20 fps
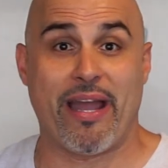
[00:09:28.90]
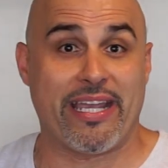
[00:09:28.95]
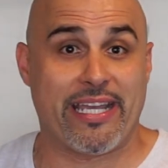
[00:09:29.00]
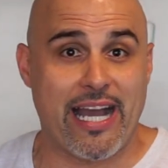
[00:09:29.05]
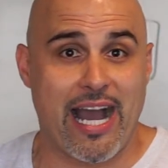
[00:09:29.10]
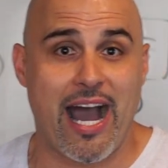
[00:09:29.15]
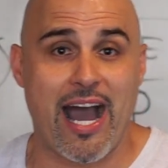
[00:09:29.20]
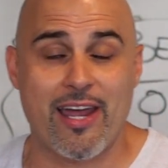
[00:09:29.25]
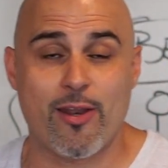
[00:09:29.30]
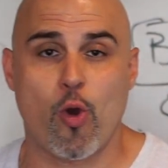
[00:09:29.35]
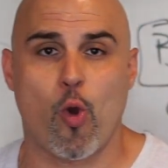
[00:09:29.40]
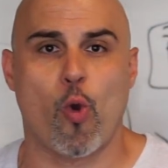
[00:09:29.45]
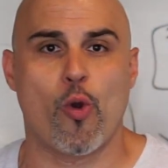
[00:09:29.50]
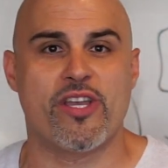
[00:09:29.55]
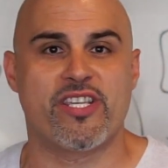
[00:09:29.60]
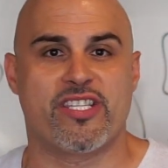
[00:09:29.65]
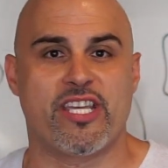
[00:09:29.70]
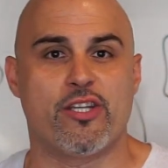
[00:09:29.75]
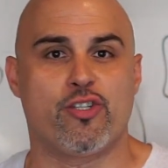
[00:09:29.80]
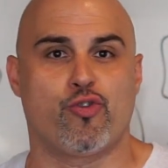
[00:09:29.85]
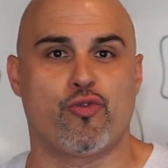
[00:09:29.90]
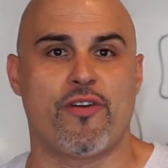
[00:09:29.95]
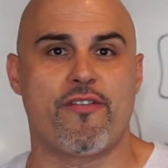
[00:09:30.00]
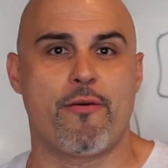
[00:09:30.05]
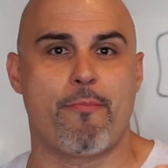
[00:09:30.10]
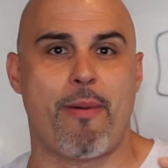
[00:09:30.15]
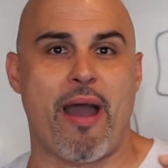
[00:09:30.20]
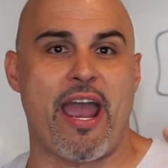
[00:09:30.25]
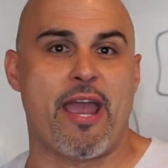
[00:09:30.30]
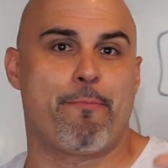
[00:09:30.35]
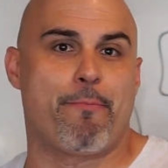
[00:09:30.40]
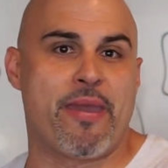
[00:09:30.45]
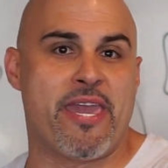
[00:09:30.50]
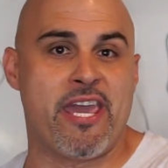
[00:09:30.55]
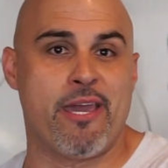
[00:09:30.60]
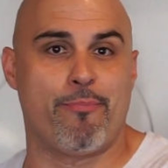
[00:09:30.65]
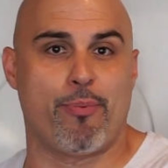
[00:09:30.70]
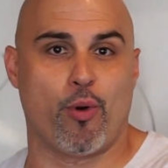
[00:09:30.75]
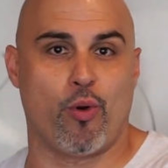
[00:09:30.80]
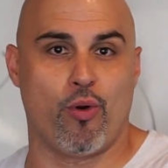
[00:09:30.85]
God, or is it driven by
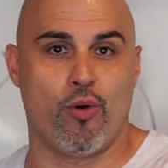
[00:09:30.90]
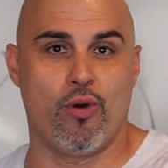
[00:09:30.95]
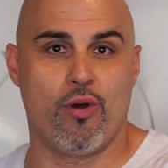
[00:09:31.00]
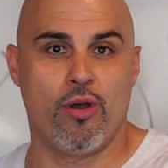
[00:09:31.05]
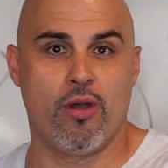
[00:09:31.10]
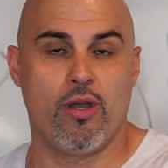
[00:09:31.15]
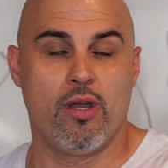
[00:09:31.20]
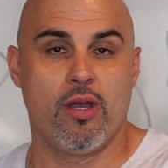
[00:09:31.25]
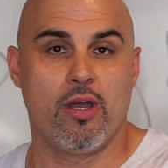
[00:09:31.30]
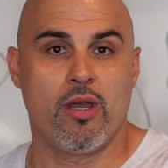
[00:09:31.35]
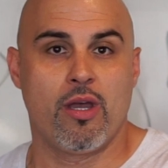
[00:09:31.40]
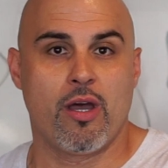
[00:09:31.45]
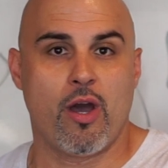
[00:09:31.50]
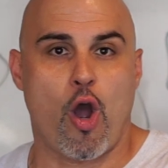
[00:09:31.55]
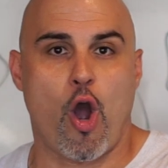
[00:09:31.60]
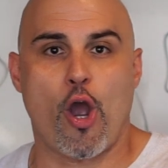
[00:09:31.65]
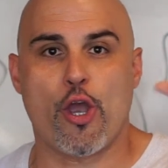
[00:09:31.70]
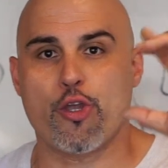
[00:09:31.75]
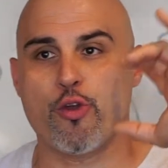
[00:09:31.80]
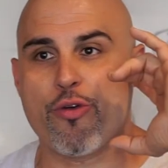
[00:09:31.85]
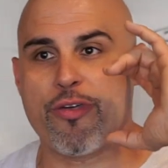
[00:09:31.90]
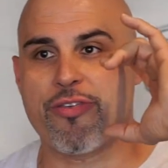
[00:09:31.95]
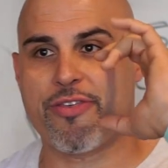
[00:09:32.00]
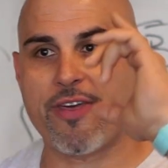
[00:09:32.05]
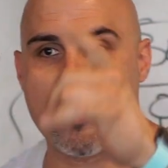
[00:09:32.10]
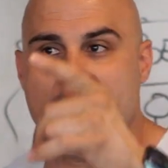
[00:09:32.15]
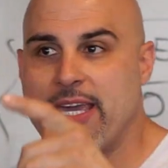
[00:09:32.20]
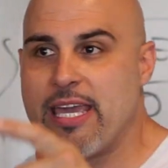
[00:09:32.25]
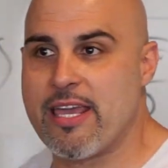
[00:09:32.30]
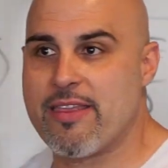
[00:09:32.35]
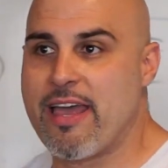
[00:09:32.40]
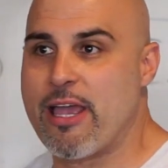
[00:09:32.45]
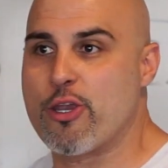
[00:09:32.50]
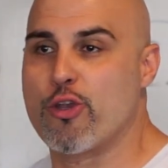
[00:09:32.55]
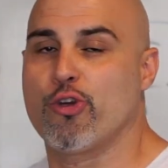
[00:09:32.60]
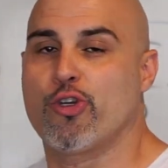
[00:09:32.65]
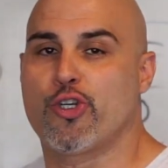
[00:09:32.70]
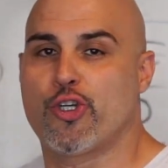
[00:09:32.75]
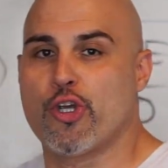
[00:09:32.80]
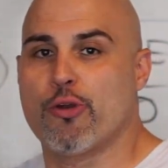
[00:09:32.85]
people? Are you thinking that you
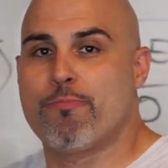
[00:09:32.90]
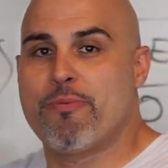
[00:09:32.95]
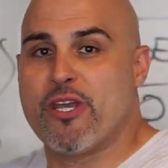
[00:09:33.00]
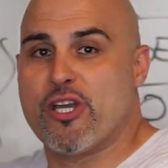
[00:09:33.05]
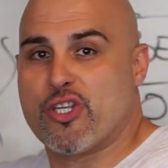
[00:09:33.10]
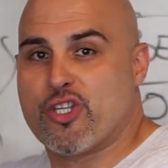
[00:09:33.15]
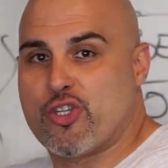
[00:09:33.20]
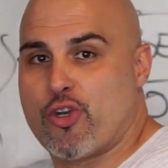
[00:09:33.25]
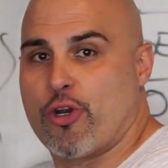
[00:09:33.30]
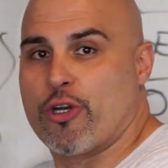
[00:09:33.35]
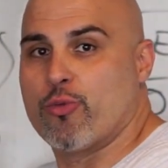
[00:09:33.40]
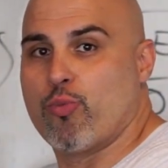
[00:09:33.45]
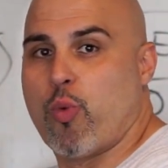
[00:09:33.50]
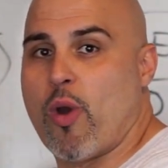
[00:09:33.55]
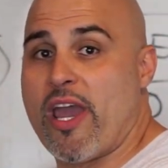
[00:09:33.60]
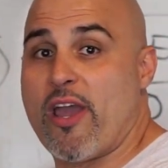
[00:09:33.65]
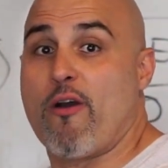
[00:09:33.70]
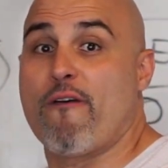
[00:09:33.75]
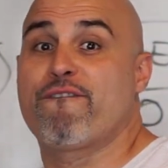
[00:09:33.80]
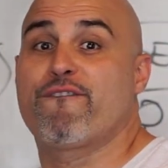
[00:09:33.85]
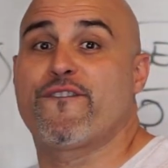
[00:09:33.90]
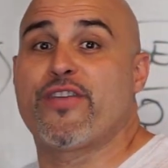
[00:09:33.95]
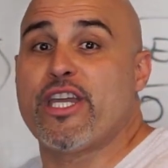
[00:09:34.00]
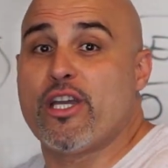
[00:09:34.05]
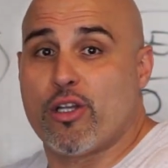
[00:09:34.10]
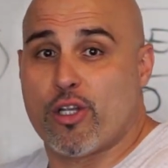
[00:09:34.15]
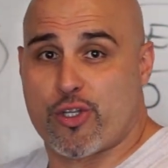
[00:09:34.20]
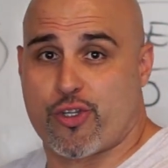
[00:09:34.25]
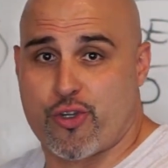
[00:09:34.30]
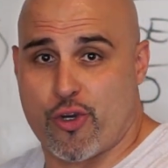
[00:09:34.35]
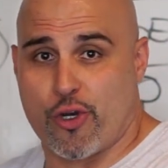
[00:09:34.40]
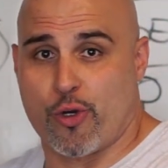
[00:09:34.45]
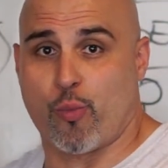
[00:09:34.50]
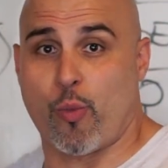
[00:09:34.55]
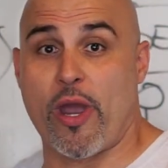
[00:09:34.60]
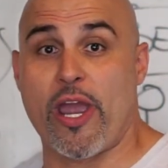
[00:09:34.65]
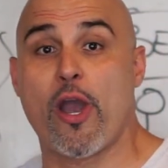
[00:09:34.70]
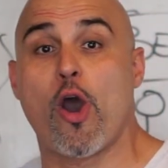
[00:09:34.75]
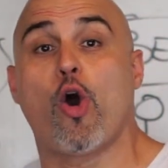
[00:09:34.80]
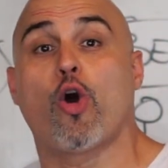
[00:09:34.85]
should be a certain way, or feel a certain
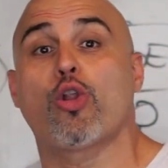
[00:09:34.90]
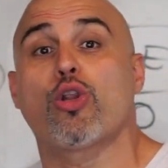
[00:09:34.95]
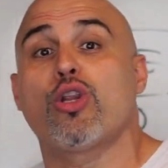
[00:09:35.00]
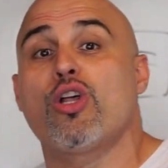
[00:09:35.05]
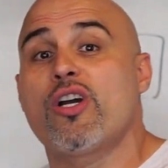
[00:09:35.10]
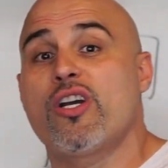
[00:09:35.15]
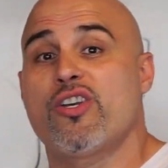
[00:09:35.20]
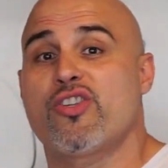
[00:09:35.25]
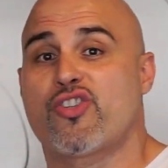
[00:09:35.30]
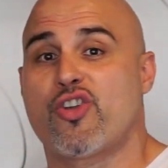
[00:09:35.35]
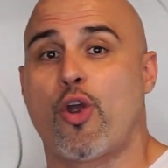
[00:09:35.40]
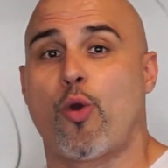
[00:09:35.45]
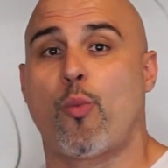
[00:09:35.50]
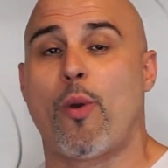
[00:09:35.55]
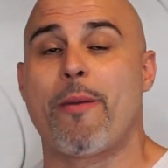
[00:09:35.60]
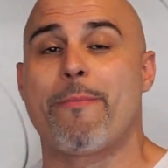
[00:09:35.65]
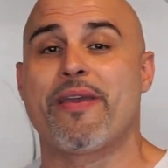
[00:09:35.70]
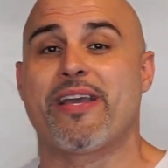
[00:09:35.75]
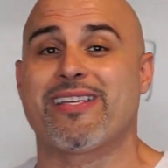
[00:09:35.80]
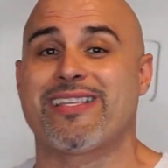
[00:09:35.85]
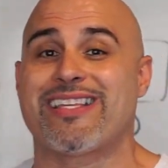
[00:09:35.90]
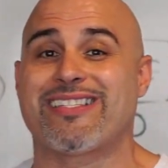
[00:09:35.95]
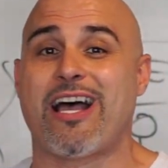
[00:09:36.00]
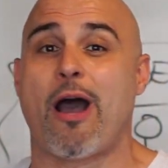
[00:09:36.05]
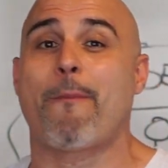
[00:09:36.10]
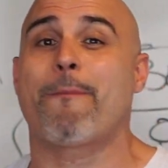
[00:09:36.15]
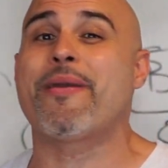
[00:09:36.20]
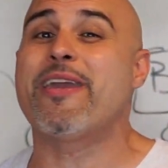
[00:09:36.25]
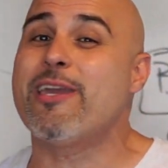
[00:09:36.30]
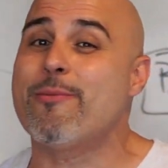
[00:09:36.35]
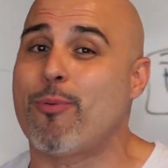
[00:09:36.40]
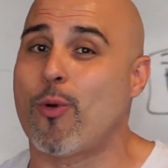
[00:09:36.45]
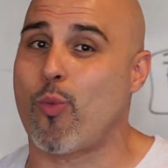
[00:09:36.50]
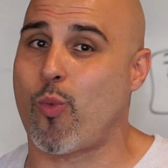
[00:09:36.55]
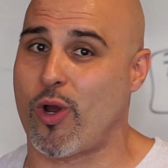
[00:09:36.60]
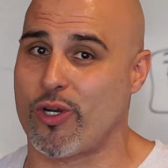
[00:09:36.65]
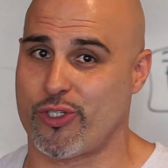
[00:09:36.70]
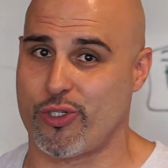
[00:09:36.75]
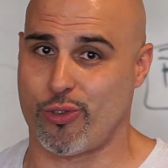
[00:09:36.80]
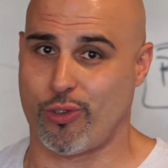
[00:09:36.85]
way, or look a certain way because that's how people
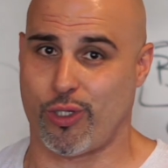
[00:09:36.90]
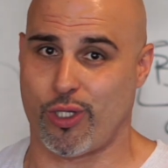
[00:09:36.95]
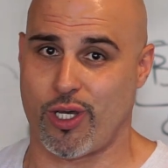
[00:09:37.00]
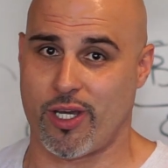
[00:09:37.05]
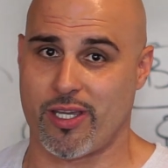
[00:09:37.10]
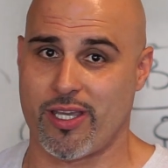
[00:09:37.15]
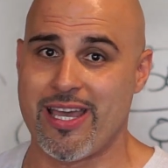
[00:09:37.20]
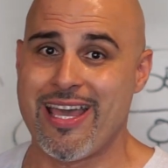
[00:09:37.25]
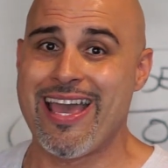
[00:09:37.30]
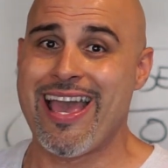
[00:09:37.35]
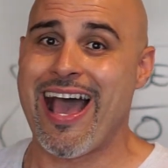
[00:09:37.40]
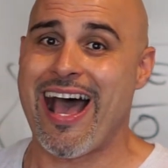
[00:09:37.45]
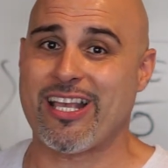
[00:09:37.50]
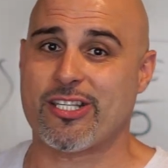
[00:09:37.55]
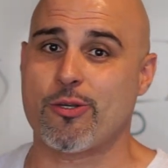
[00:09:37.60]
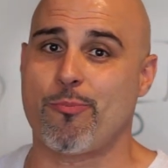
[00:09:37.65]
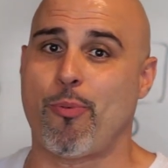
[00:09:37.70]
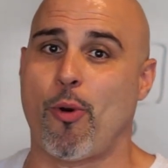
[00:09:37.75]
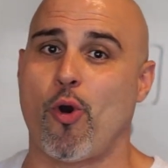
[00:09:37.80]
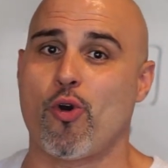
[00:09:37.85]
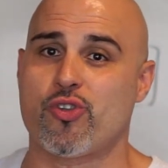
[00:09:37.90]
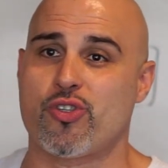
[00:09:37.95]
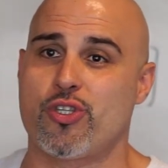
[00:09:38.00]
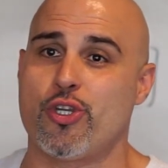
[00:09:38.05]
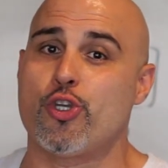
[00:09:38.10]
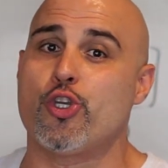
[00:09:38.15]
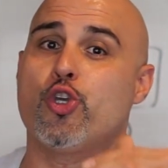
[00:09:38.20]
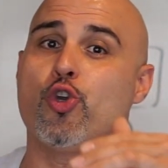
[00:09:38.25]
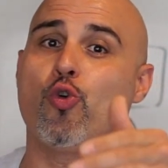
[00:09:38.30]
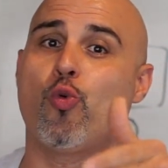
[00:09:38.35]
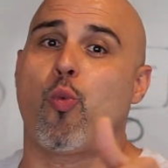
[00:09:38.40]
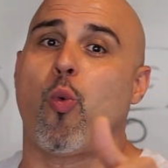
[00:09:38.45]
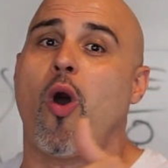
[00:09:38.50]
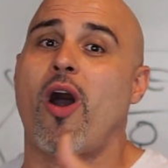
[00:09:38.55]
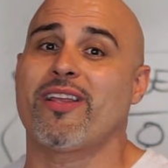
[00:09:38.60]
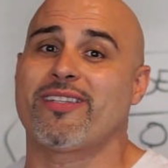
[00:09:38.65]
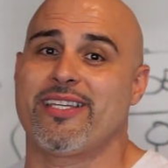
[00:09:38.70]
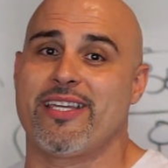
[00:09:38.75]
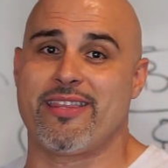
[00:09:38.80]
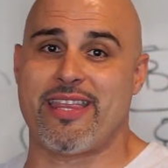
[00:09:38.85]
want you to look, as opposed to you
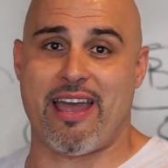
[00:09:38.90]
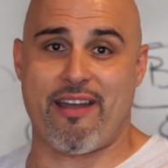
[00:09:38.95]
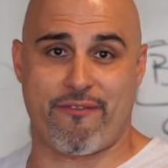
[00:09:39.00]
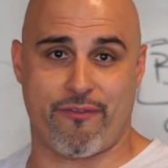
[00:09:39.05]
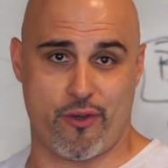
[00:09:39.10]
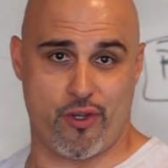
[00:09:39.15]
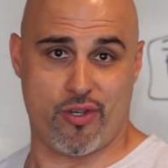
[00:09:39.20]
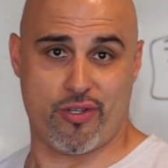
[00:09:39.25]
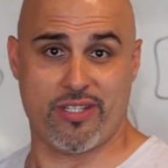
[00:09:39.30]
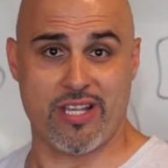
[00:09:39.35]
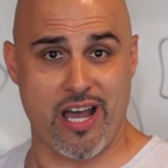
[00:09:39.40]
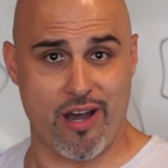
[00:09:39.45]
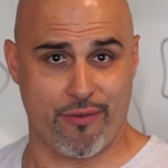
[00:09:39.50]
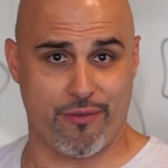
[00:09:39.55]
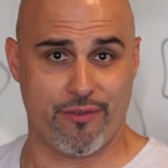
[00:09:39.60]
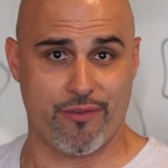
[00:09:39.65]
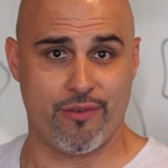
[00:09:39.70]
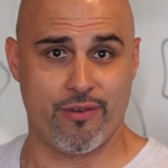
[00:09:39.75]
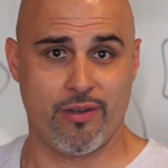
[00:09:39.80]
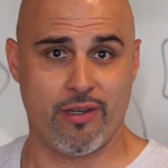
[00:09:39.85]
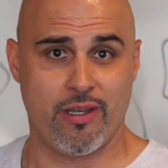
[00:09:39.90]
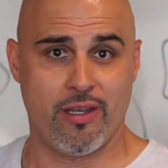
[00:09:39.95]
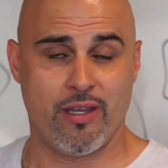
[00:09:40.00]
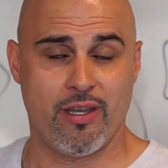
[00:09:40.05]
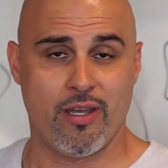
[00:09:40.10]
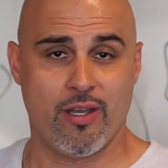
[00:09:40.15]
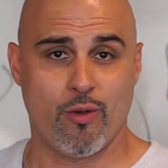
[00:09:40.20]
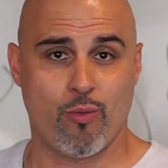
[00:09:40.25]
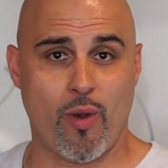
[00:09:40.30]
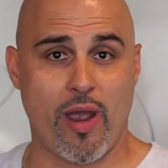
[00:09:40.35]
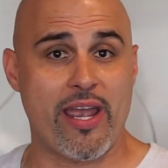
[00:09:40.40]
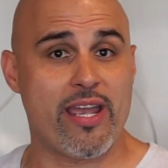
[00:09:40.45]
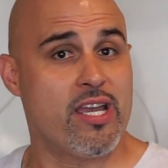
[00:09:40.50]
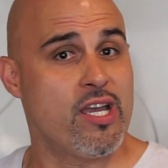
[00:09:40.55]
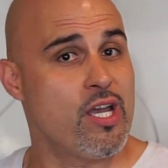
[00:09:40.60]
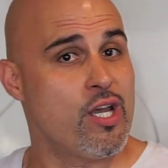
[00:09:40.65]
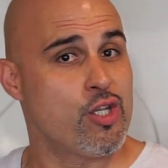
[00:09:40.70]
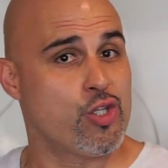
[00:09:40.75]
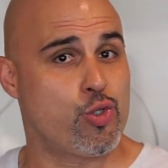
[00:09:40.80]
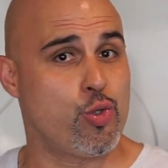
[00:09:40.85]
wanting that for yourself, right?
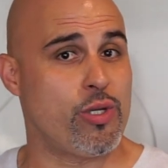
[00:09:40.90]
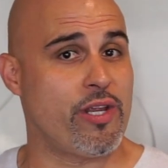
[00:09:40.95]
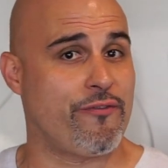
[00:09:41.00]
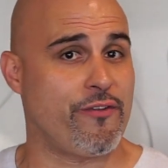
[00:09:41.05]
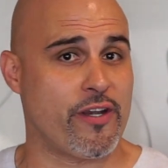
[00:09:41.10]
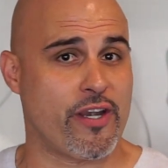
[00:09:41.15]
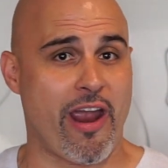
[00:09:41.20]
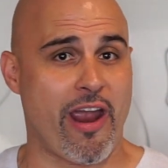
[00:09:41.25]
Two different